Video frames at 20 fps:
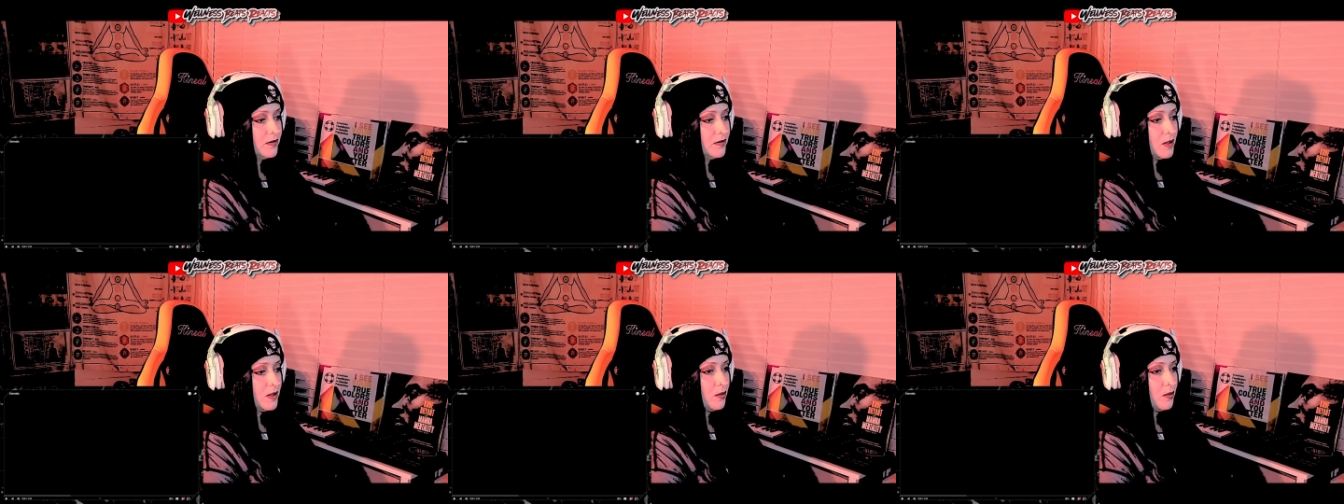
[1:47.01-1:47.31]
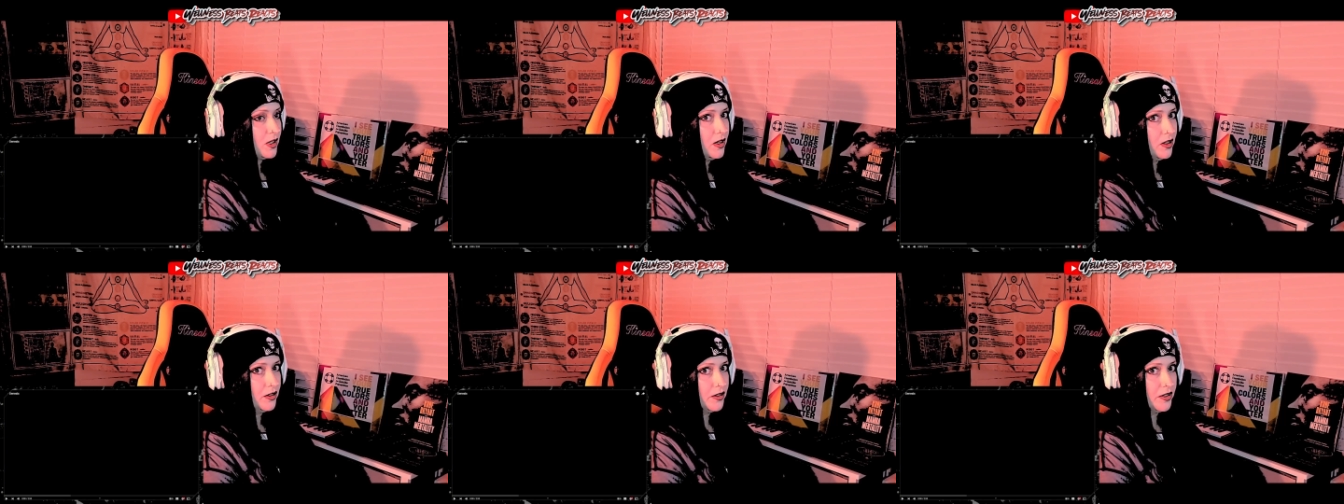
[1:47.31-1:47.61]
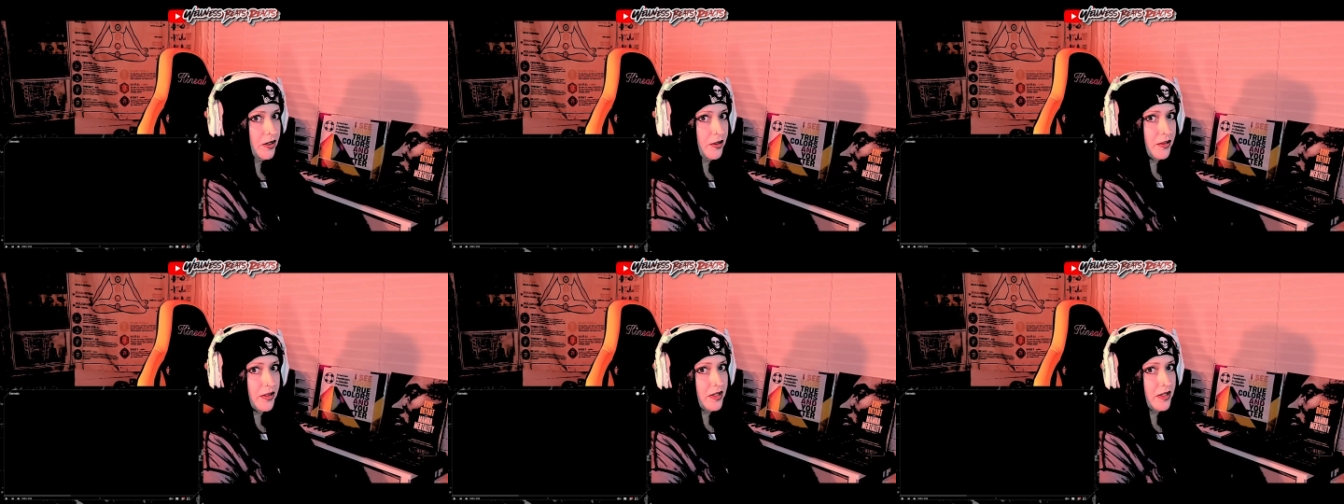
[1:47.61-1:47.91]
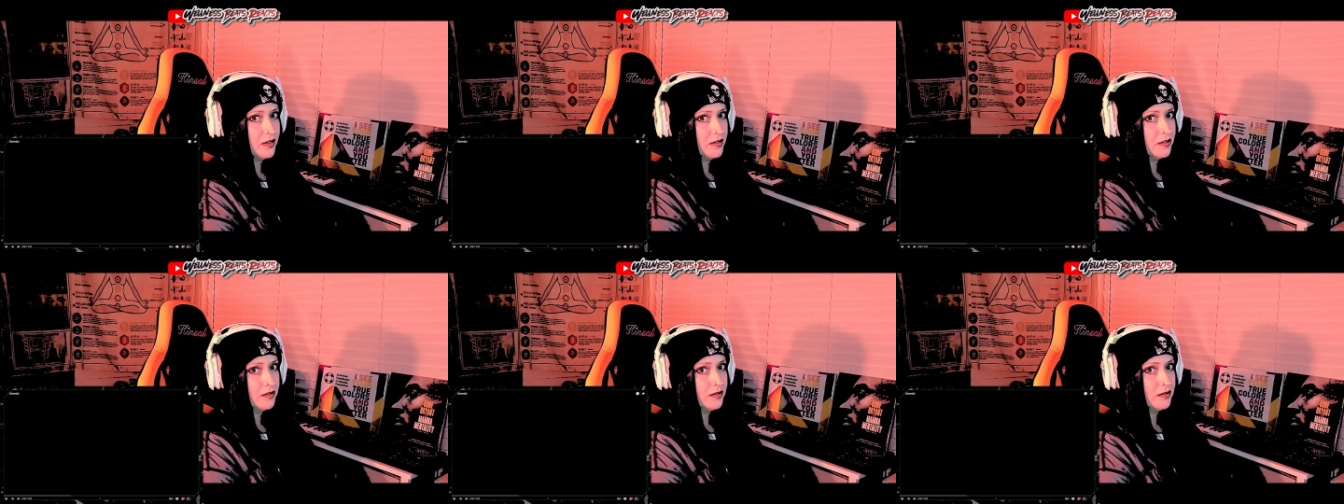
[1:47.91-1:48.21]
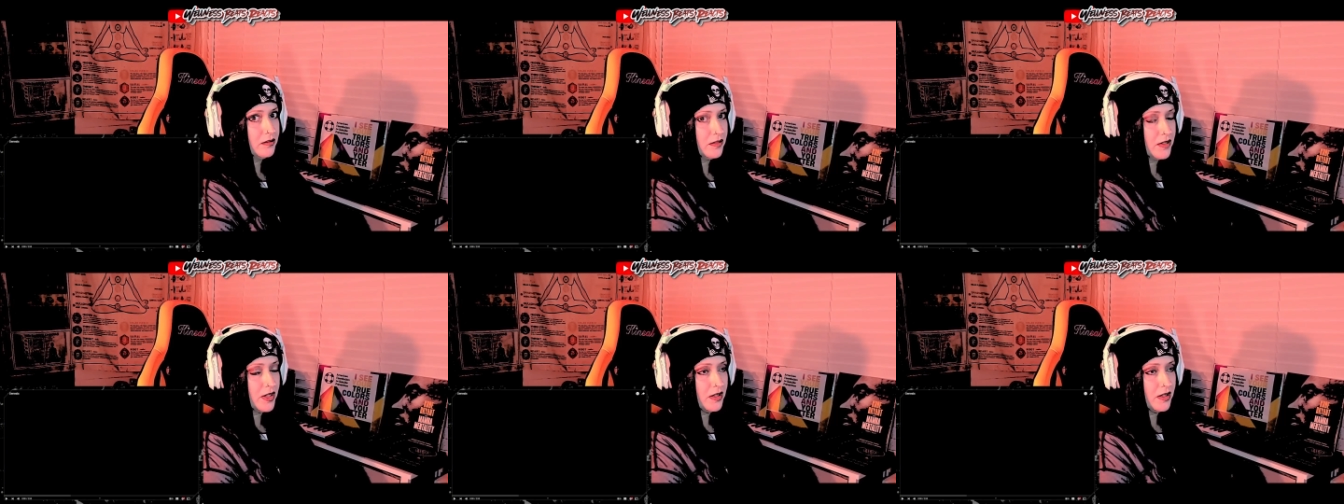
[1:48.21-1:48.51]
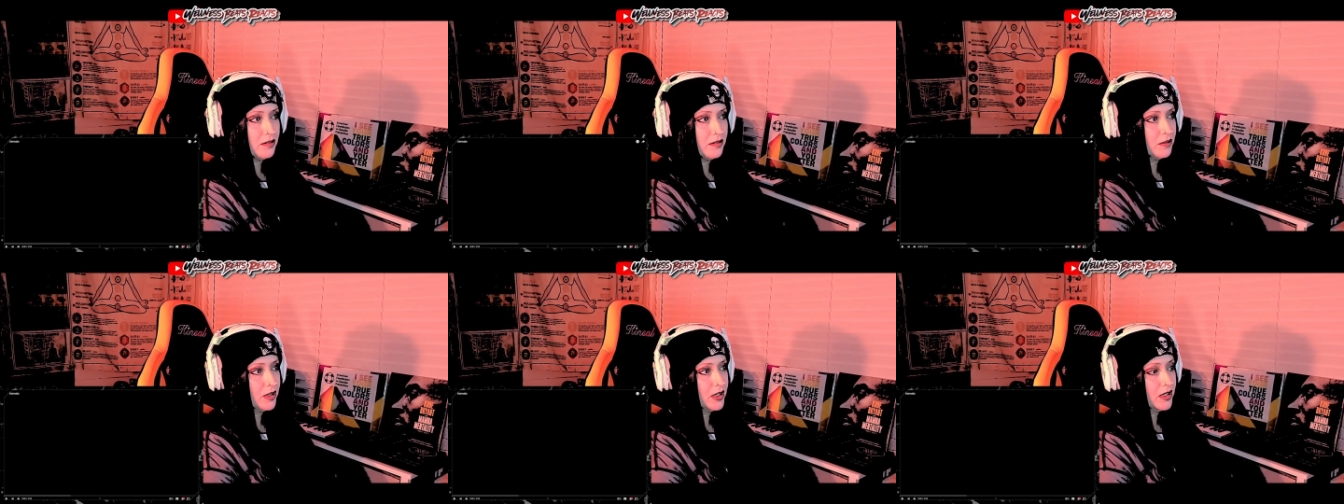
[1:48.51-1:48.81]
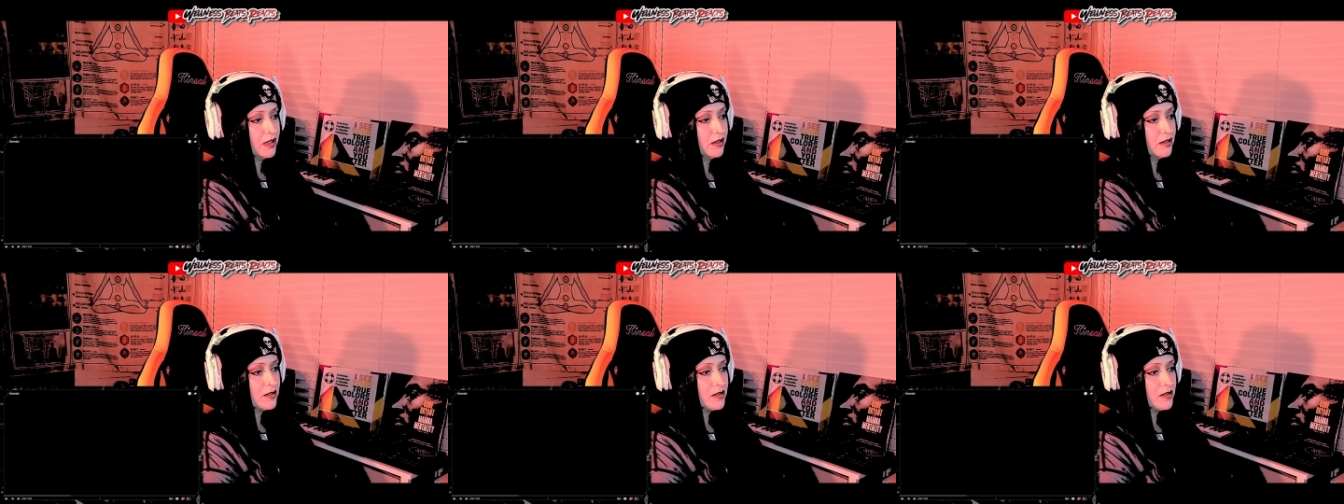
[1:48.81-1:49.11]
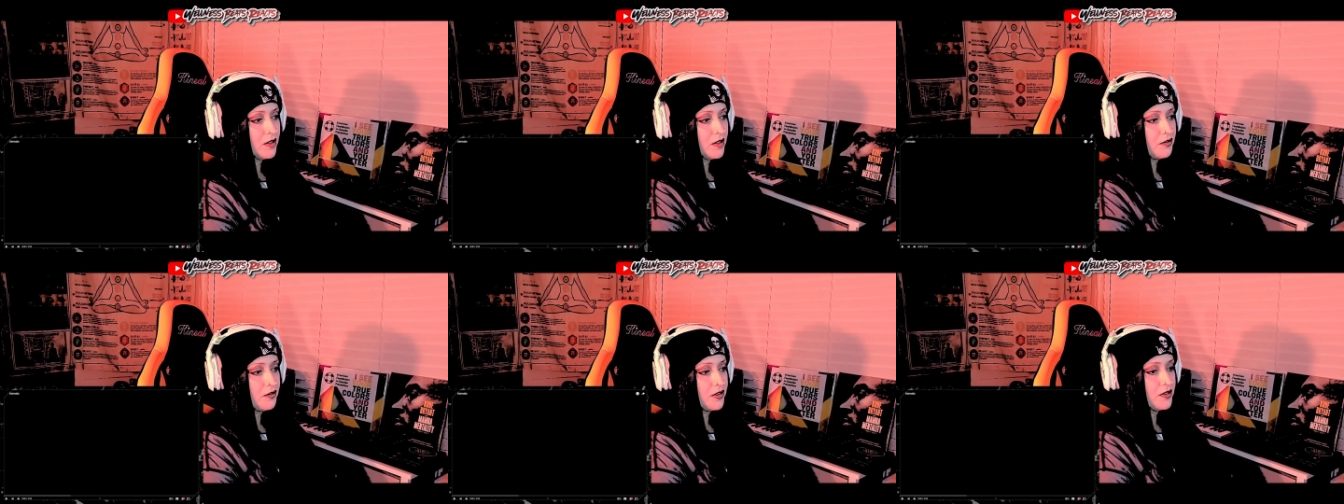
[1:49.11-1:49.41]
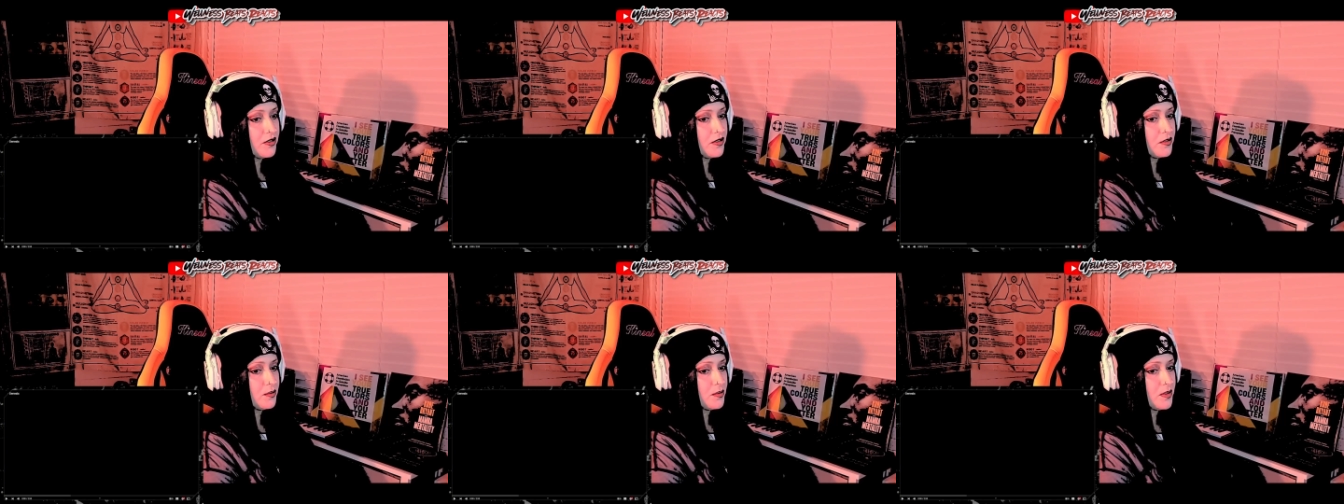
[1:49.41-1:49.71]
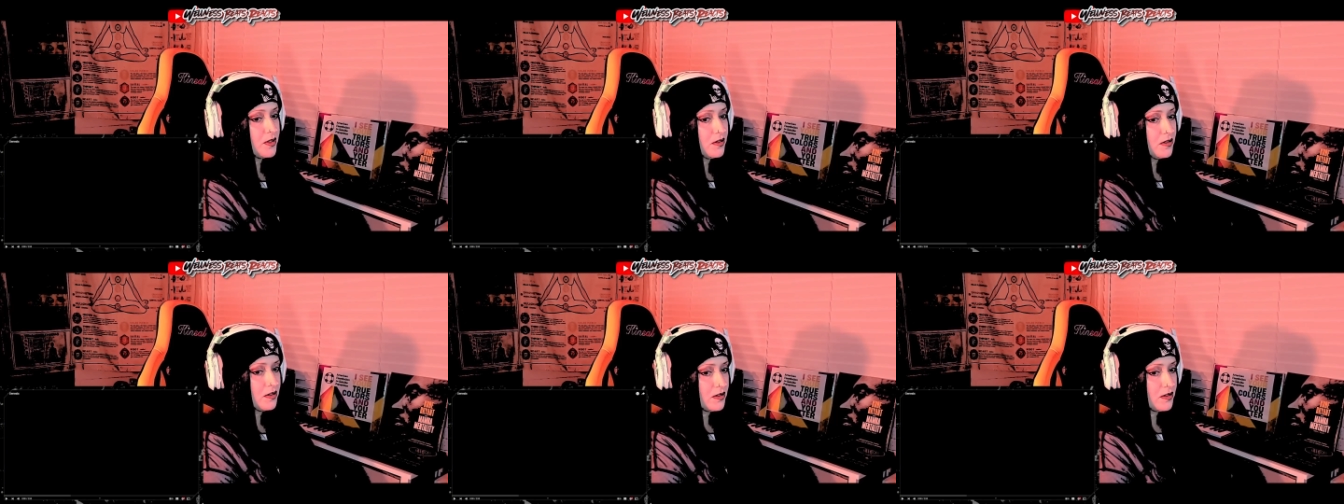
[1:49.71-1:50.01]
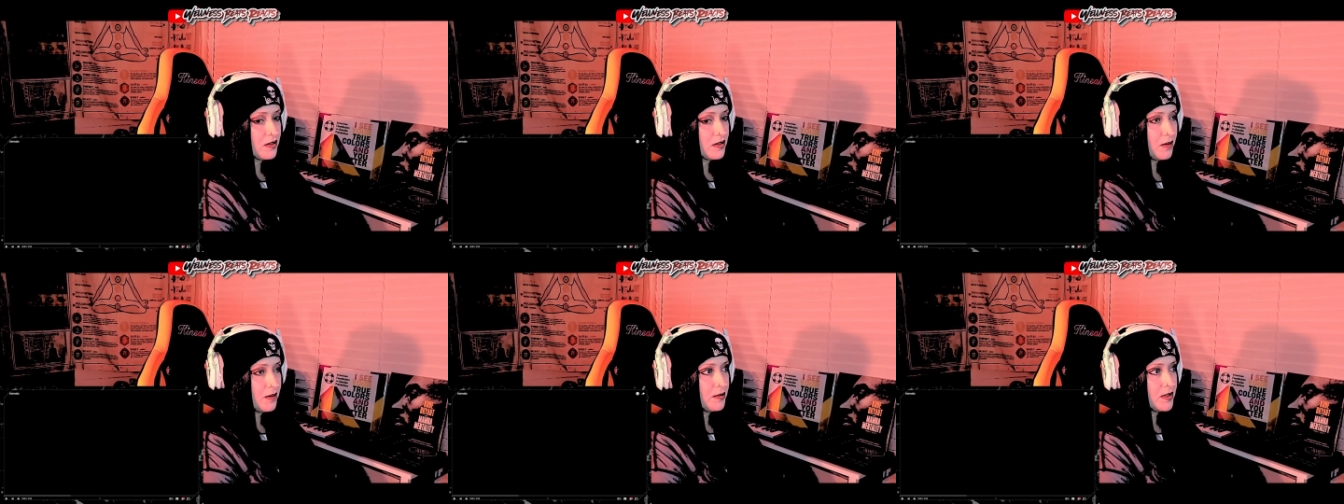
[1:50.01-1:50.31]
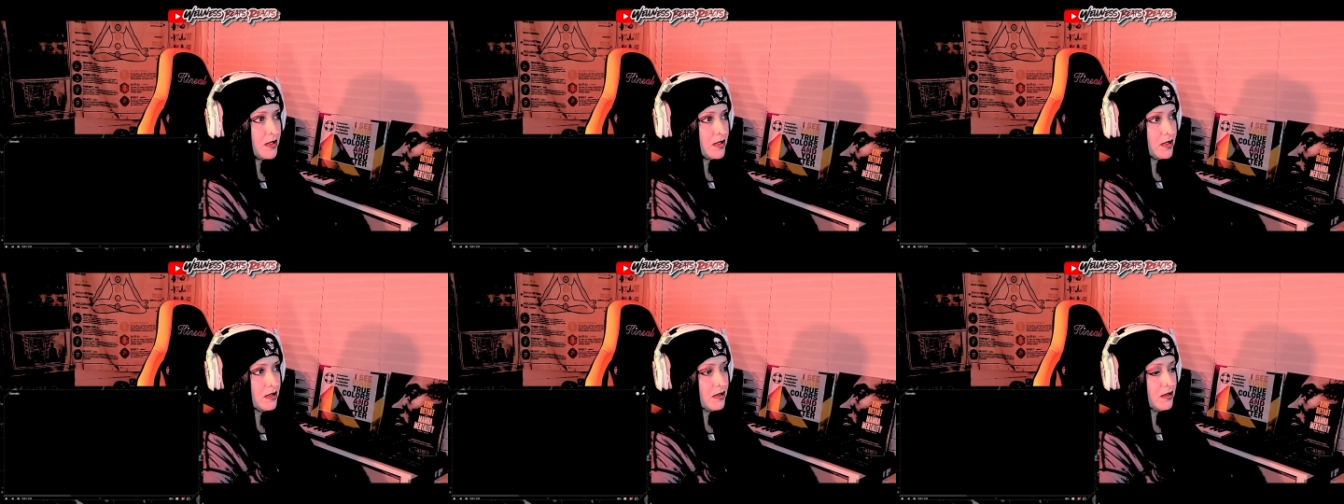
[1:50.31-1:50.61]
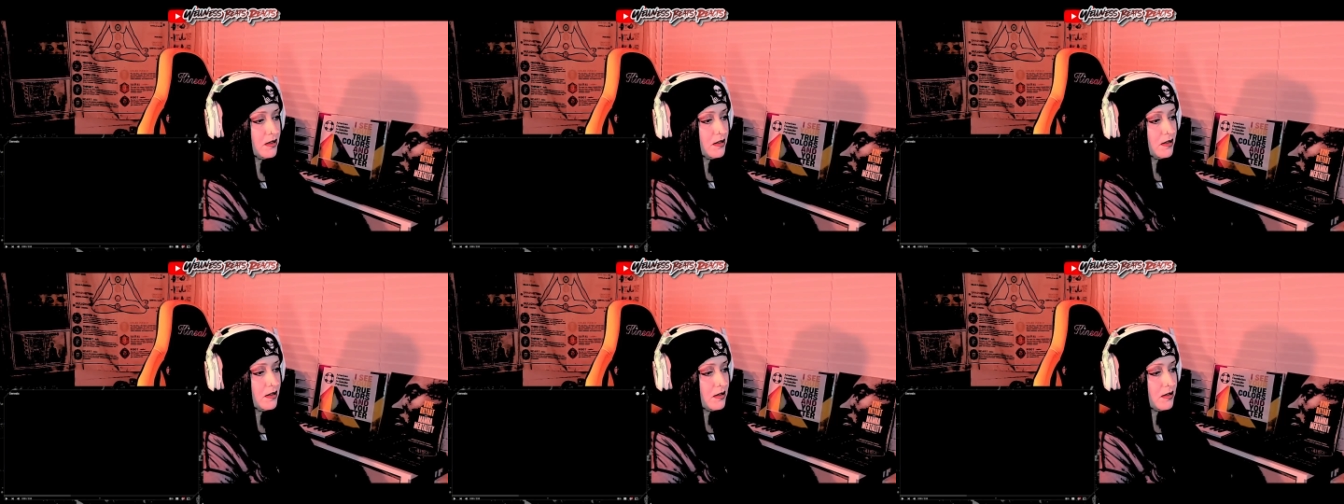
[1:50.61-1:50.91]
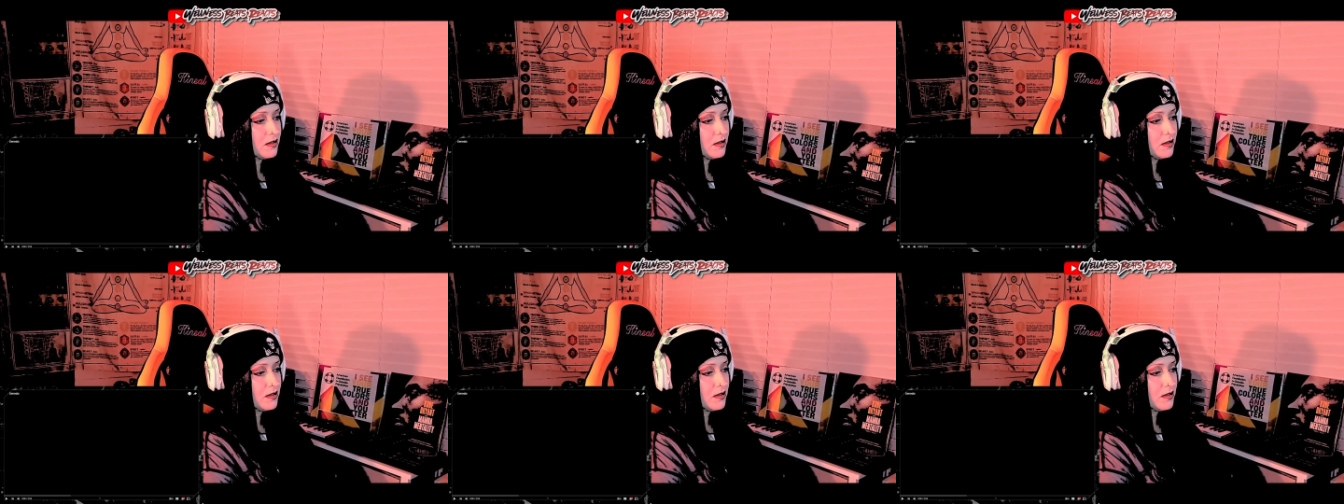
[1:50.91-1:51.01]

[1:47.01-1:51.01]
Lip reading: We all know that REN suffers with Lyme disease,